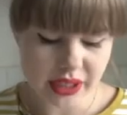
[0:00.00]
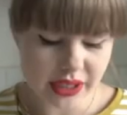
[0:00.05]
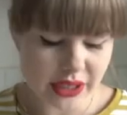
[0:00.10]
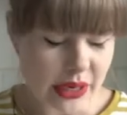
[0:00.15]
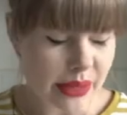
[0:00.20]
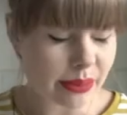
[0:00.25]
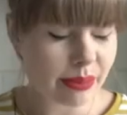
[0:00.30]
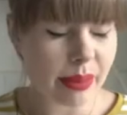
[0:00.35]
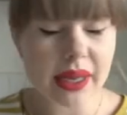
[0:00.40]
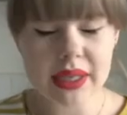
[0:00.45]
it
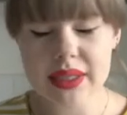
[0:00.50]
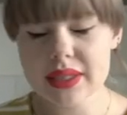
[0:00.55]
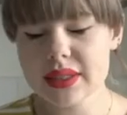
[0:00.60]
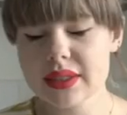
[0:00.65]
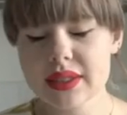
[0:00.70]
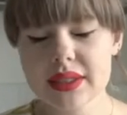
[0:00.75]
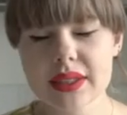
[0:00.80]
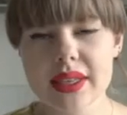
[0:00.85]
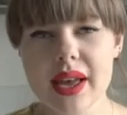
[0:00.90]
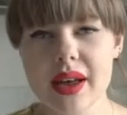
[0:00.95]
just
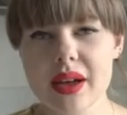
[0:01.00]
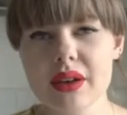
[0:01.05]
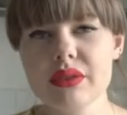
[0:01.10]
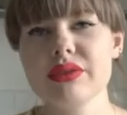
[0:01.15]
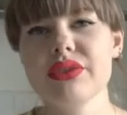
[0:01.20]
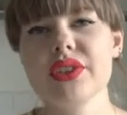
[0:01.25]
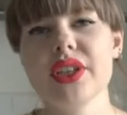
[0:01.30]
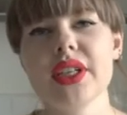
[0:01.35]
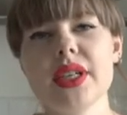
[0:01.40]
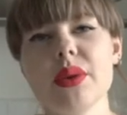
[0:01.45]
balances it
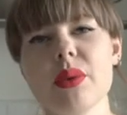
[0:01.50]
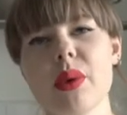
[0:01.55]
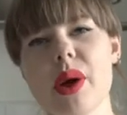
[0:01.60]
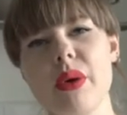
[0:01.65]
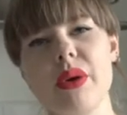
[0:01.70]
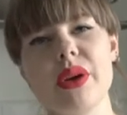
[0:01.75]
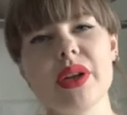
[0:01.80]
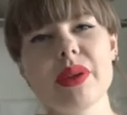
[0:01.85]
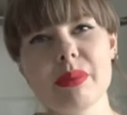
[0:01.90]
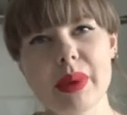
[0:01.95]
out really
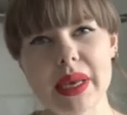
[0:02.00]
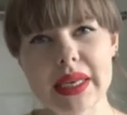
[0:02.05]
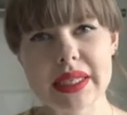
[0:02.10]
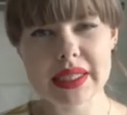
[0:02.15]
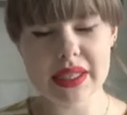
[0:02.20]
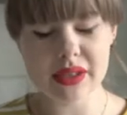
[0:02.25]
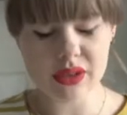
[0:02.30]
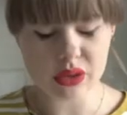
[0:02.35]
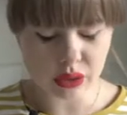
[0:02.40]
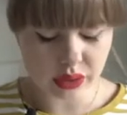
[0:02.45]
well and it
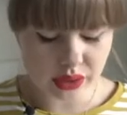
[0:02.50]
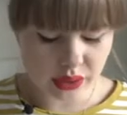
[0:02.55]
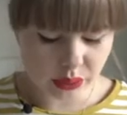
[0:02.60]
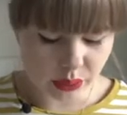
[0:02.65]
makes it a lot